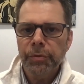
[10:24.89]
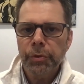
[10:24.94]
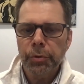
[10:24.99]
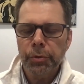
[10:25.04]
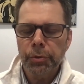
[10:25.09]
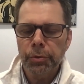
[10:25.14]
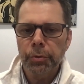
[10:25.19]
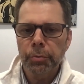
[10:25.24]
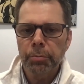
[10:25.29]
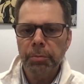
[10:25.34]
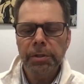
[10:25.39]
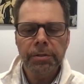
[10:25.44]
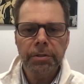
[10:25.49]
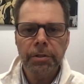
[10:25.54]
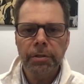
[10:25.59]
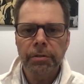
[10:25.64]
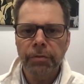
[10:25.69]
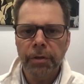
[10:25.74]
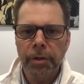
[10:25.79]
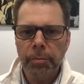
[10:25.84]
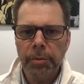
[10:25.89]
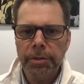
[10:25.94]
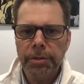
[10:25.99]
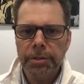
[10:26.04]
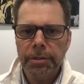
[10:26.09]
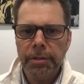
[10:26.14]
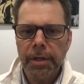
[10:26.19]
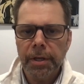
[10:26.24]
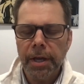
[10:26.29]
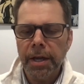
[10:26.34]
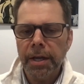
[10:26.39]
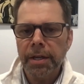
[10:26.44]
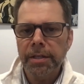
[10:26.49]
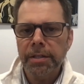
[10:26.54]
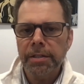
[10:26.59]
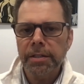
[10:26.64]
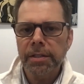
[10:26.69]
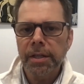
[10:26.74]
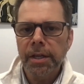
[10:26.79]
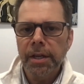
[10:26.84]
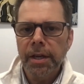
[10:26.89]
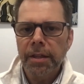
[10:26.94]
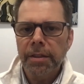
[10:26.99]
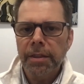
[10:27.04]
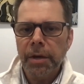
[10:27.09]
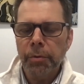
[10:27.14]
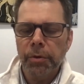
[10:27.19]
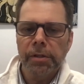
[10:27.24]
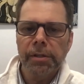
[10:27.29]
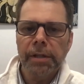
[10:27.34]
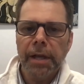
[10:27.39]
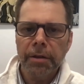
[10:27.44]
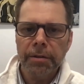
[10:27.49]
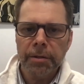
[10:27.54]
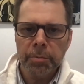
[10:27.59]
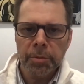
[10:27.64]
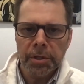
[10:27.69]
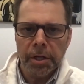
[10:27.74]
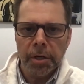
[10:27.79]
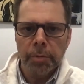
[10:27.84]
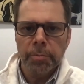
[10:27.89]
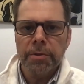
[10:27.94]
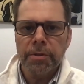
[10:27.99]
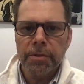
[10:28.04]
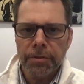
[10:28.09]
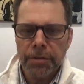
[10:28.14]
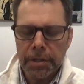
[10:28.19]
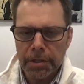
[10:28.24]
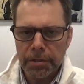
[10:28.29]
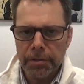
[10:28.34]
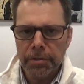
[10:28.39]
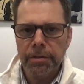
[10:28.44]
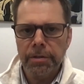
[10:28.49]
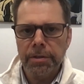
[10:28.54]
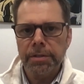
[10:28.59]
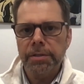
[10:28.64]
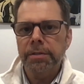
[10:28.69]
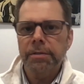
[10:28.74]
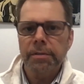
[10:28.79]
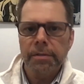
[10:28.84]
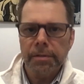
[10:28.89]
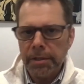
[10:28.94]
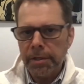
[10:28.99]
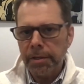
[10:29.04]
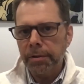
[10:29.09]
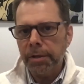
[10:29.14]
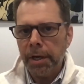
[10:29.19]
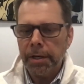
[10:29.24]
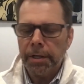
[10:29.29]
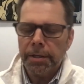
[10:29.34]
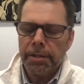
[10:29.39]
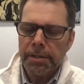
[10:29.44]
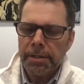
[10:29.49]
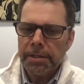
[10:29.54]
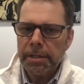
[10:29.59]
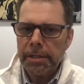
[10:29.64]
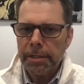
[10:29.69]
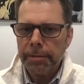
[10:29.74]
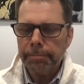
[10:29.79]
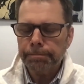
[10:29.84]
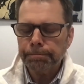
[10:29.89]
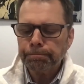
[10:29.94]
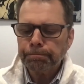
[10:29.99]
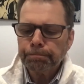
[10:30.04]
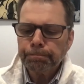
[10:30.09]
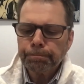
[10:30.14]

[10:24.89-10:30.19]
to military families, and that would allow them to come to the theater and kind of see it